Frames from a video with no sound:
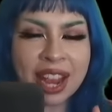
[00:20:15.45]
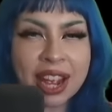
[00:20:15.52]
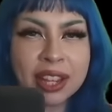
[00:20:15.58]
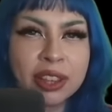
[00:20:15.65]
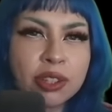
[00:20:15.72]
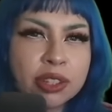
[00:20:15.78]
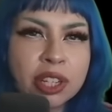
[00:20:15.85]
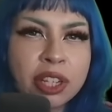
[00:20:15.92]
And
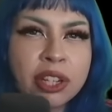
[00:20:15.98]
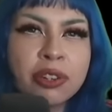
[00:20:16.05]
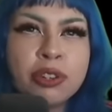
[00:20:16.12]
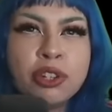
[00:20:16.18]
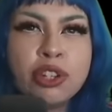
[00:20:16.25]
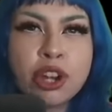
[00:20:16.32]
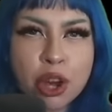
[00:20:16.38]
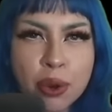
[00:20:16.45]
there's a little
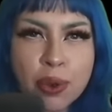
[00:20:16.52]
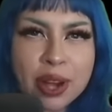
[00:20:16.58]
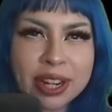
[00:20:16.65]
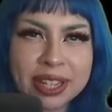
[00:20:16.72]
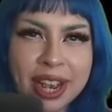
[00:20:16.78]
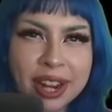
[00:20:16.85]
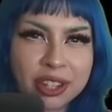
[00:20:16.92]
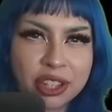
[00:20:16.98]
note
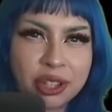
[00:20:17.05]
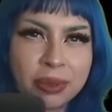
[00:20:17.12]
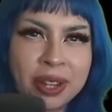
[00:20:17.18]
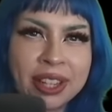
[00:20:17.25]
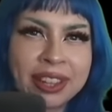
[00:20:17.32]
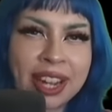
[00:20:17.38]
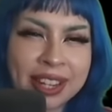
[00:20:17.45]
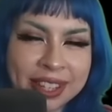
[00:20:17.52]
attached to
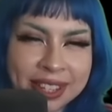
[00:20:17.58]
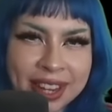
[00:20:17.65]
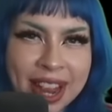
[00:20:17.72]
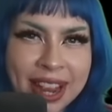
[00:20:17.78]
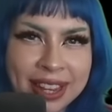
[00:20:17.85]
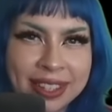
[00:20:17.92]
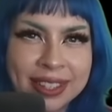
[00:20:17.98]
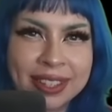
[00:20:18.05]
it that
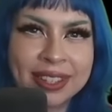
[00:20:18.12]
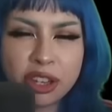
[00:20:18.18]
says,